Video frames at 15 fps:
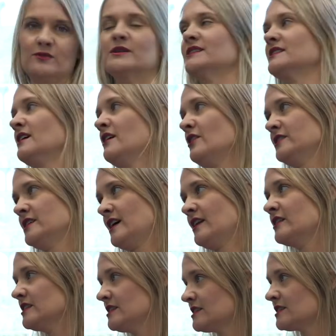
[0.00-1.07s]
but it's not all
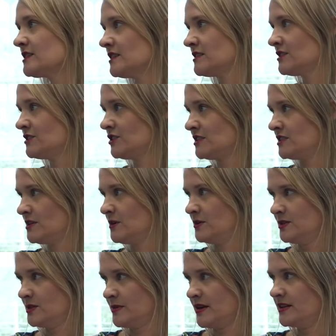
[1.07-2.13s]
title, it's just the
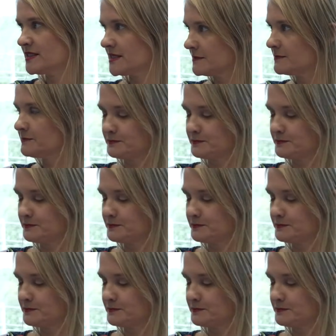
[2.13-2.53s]
owner's policy.